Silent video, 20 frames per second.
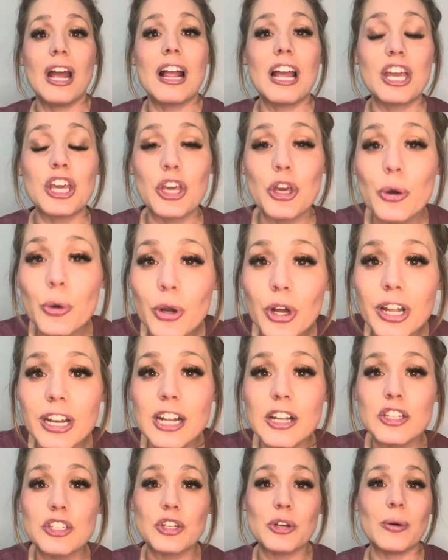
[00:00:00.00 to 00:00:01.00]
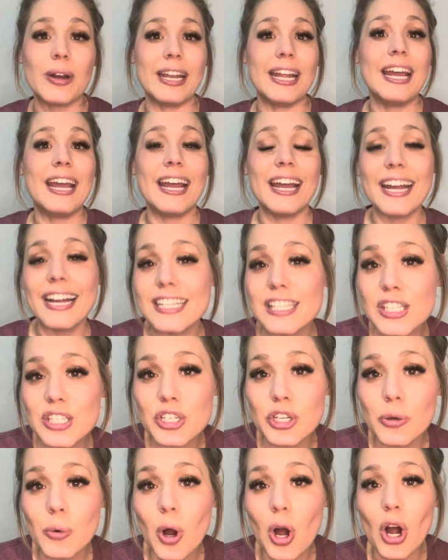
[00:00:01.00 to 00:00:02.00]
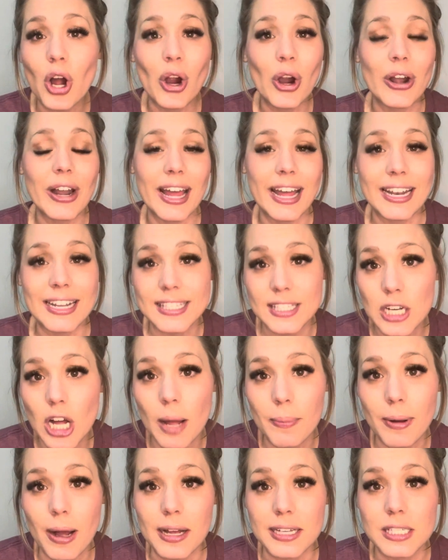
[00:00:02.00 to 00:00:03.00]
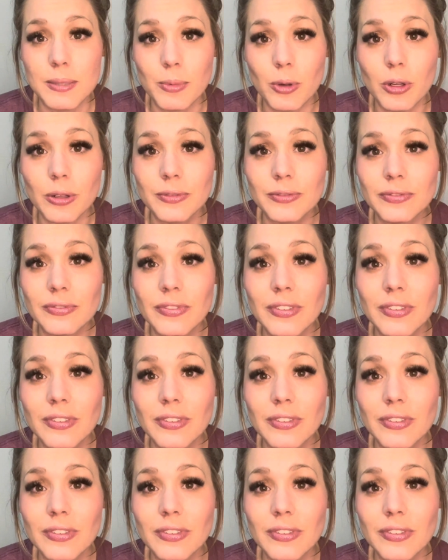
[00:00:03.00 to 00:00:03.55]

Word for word: you couldn't do it, it's too hard, and it's not possible?